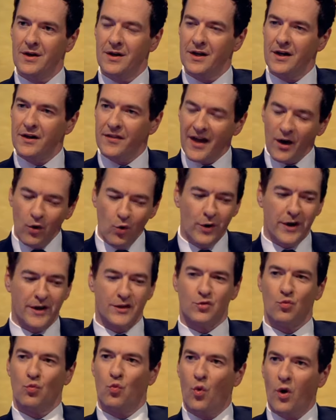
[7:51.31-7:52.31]
You know, that all
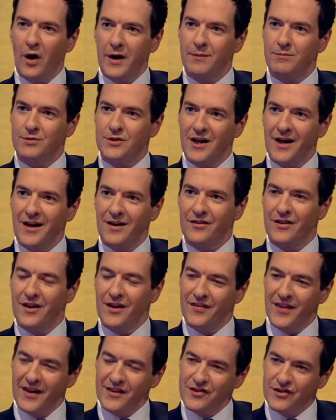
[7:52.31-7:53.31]
gets wiped out.
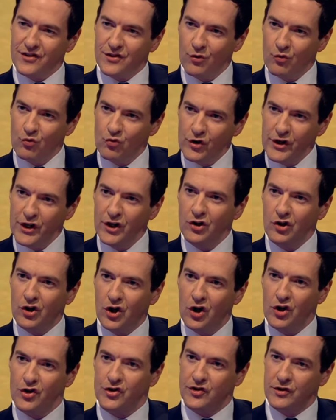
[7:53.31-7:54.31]
That's the You've uh, real
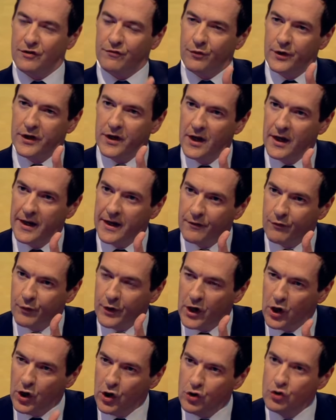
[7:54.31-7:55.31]
cost if we, if we
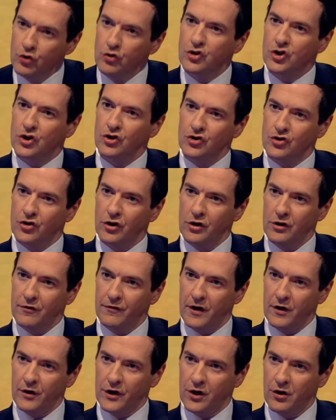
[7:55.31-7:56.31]
lose control of
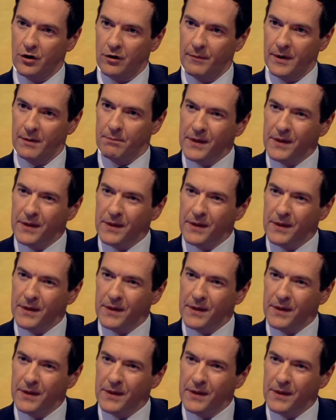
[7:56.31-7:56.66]
our economy.